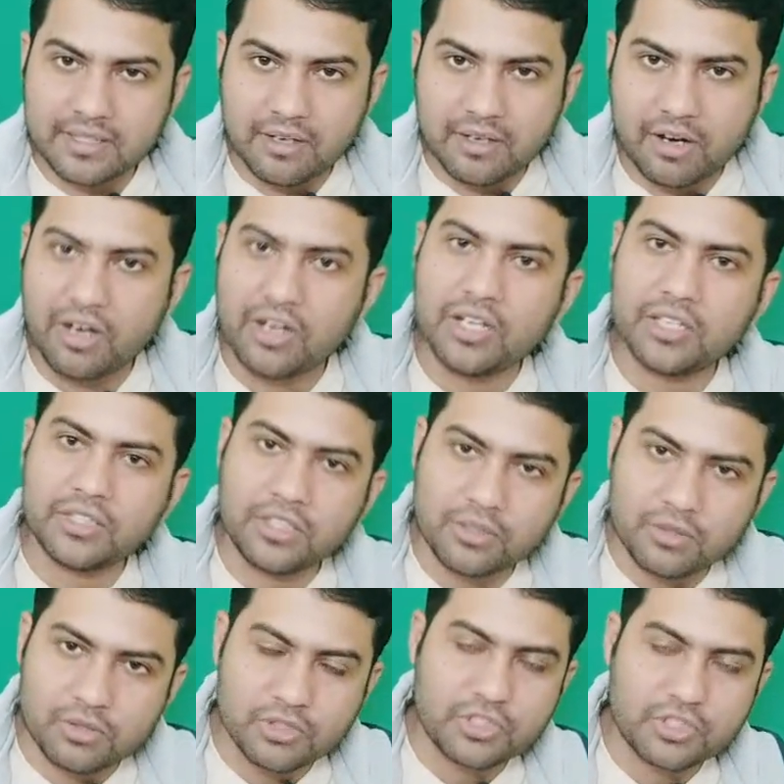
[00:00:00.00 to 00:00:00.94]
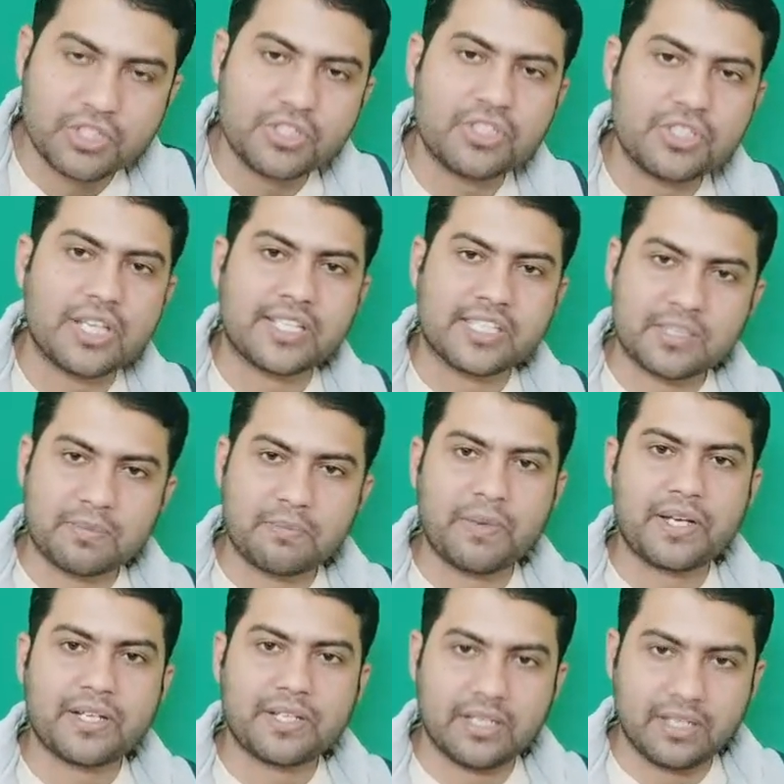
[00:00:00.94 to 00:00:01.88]
all other questions
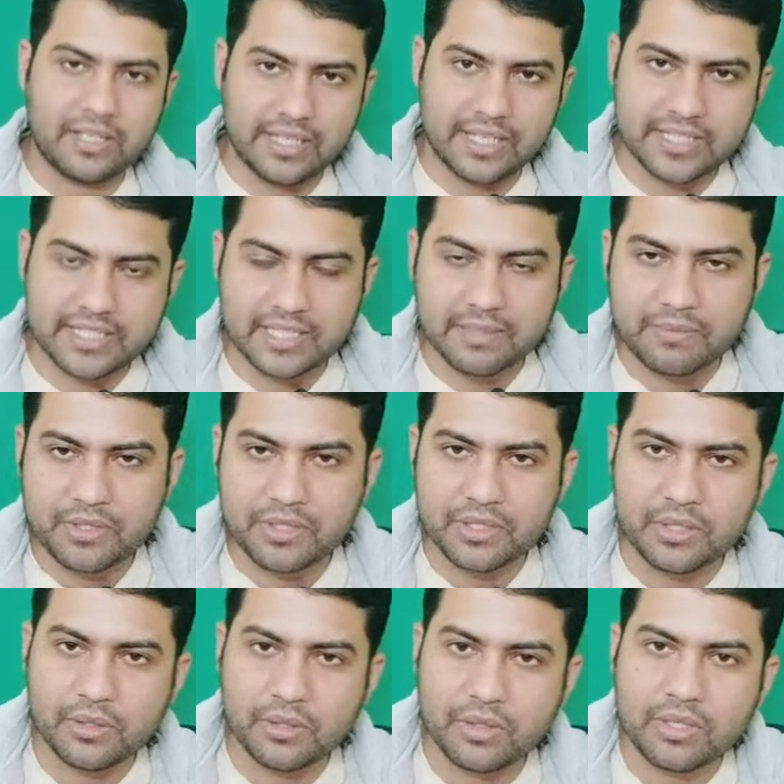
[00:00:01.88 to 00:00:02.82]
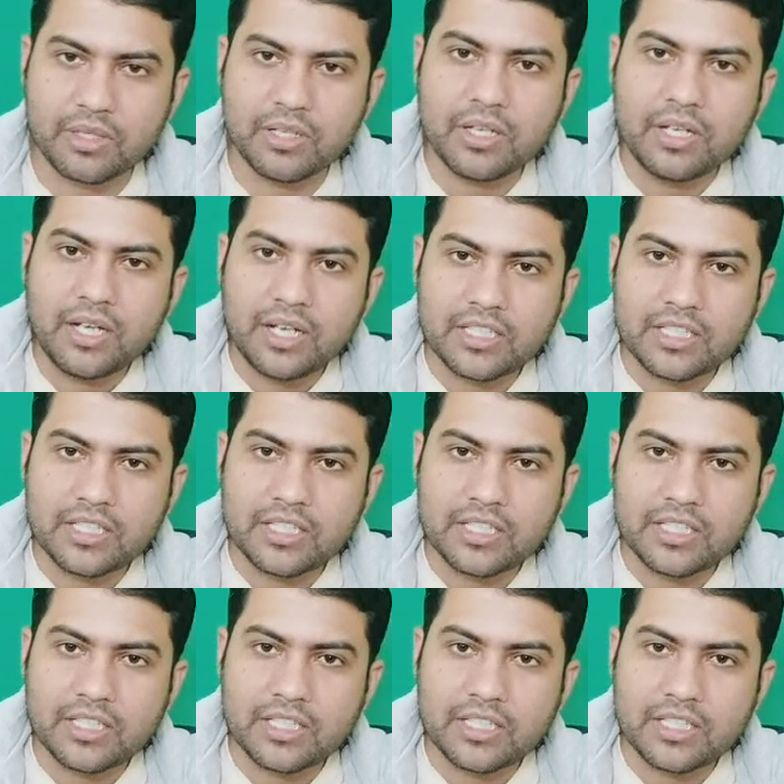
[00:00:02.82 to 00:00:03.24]
except your